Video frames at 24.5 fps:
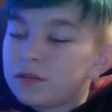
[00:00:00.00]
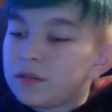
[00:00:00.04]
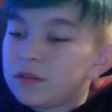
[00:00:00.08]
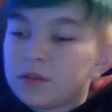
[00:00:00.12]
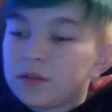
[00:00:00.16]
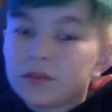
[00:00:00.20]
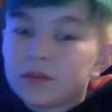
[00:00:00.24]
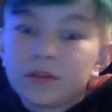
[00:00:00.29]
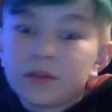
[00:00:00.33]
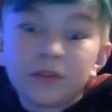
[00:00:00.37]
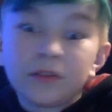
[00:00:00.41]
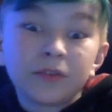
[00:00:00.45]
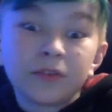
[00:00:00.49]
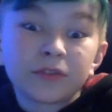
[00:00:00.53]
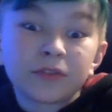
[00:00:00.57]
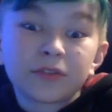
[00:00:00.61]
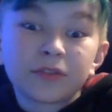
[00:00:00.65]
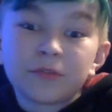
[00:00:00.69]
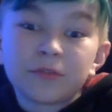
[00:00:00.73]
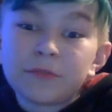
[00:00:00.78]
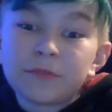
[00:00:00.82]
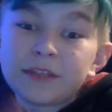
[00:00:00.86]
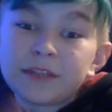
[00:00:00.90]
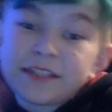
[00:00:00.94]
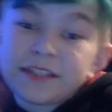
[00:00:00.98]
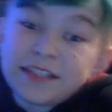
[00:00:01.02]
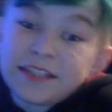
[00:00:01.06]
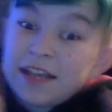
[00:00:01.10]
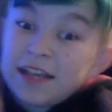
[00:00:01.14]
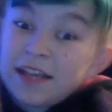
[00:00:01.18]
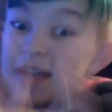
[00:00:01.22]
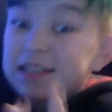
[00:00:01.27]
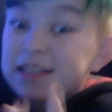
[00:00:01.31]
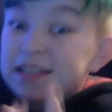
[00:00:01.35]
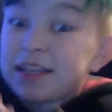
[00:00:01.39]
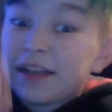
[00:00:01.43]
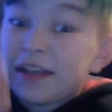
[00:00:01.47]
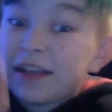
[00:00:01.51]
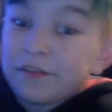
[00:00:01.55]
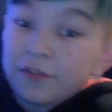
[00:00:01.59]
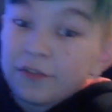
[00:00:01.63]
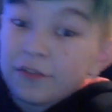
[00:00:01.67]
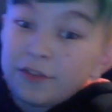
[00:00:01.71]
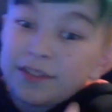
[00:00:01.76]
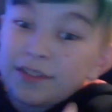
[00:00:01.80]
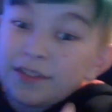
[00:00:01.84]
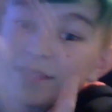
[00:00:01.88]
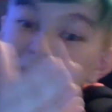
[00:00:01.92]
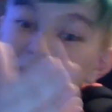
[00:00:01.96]
There's going to be assassin after
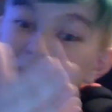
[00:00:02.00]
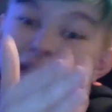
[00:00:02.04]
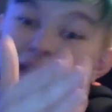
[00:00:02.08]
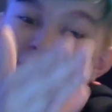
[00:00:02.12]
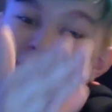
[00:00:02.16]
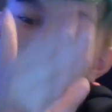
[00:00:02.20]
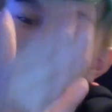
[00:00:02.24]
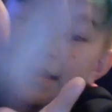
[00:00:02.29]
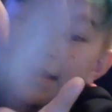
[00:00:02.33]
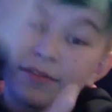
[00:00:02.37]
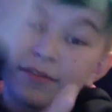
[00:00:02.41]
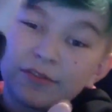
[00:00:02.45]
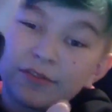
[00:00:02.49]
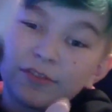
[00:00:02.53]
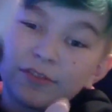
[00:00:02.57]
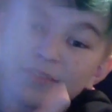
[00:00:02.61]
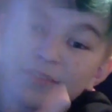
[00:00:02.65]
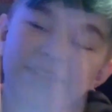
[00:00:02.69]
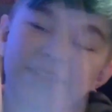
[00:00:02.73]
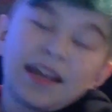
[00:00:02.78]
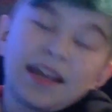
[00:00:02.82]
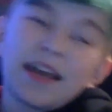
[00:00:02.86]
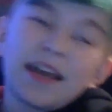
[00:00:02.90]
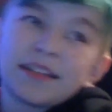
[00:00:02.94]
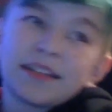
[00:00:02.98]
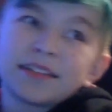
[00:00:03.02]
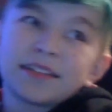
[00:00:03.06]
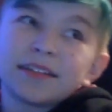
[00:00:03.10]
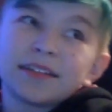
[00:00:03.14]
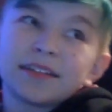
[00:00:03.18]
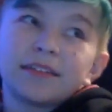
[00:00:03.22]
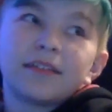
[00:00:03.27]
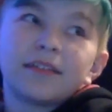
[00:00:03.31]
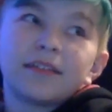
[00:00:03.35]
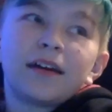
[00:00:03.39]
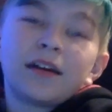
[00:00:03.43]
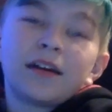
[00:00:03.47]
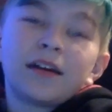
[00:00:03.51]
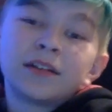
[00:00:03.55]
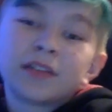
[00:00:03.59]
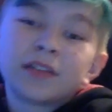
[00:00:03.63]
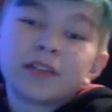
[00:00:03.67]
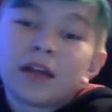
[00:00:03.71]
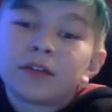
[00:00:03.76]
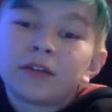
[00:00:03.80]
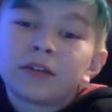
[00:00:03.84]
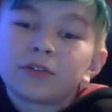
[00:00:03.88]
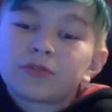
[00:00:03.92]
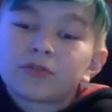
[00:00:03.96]
assassin after assassin on Donald
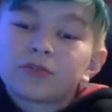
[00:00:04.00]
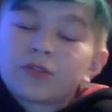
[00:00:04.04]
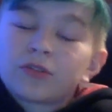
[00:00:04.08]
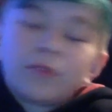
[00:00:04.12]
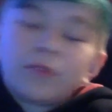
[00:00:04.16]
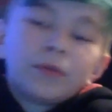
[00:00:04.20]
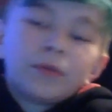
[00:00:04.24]
Trump.